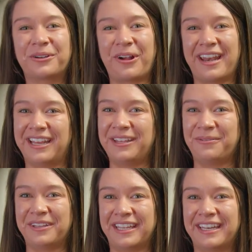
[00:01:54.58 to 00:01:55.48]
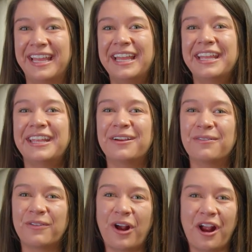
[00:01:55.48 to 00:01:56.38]
Credit Union,
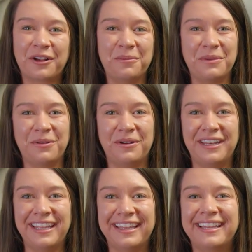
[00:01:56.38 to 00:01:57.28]
here for our community,